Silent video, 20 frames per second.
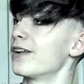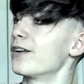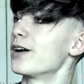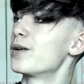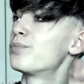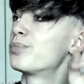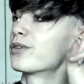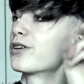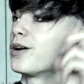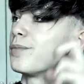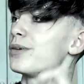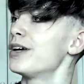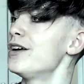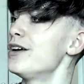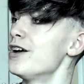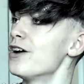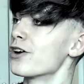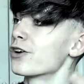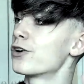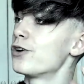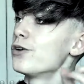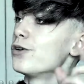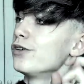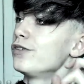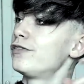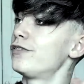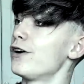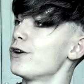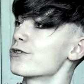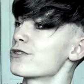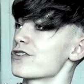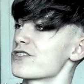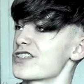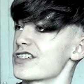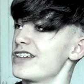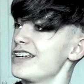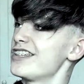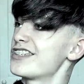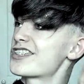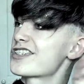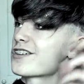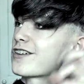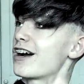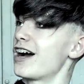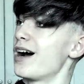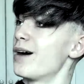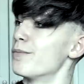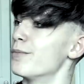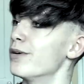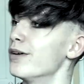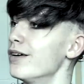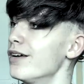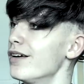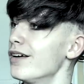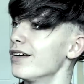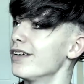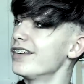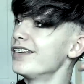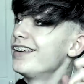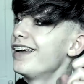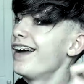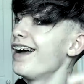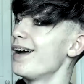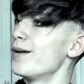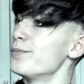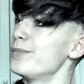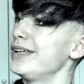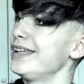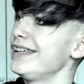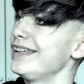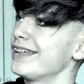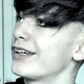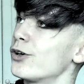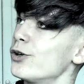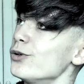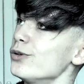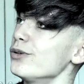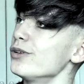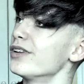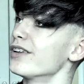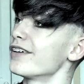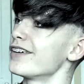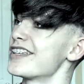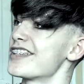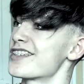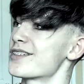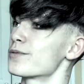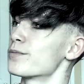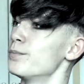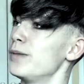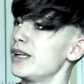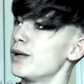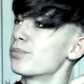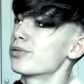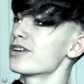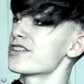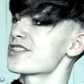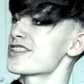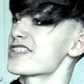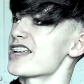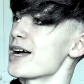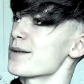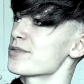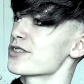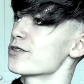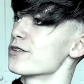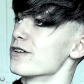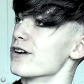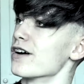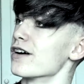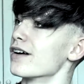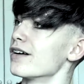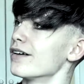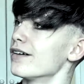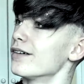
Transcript: and I put up cool photos on Instagram. Yeah, me, cool, nice, 1,000,000+ snap score,